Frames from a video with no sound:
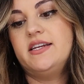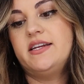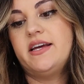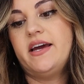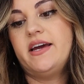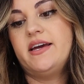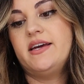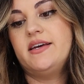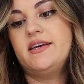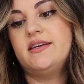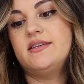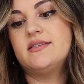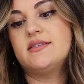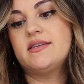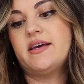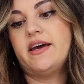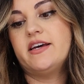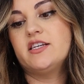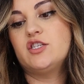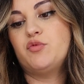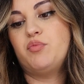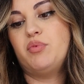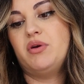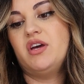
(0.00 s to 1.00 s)
Days
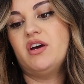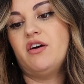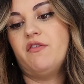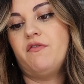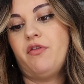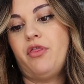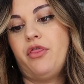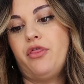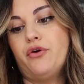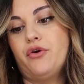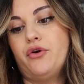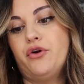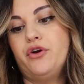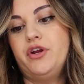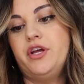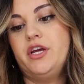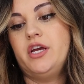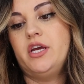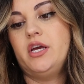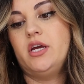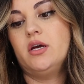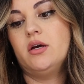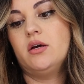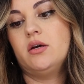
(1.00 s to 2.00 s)
SPF
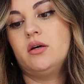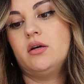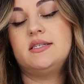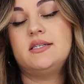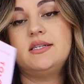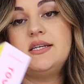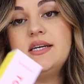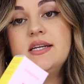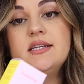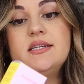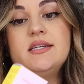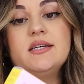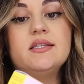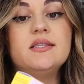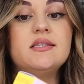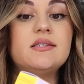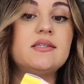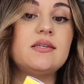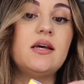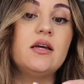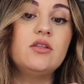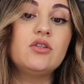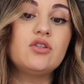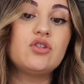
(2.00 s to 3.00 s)
30 tinted
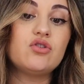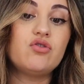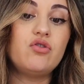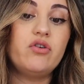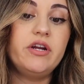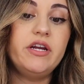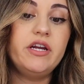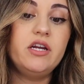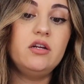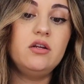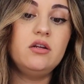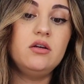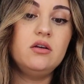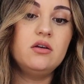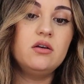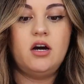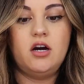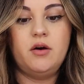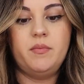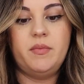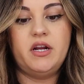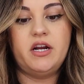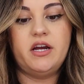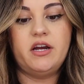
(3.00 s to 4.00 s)
sunscreen,
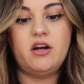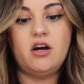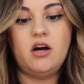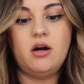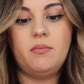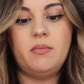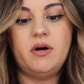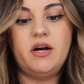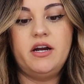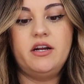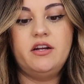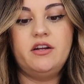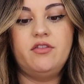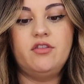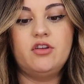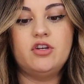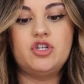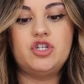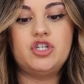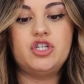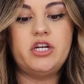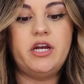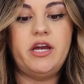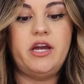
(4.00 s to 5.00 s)
and I got mine in the
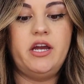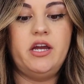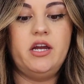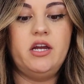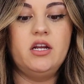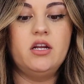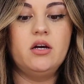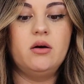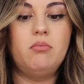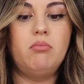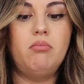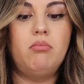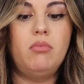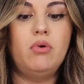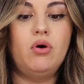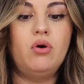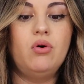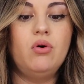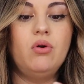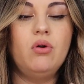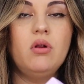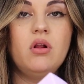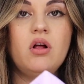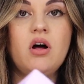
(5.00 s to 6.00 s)
shade
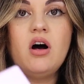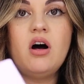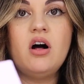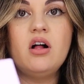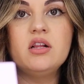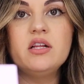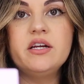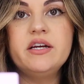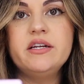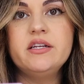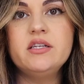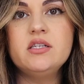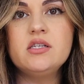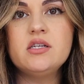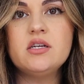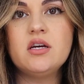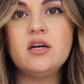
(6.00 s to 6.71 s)
Mulholland.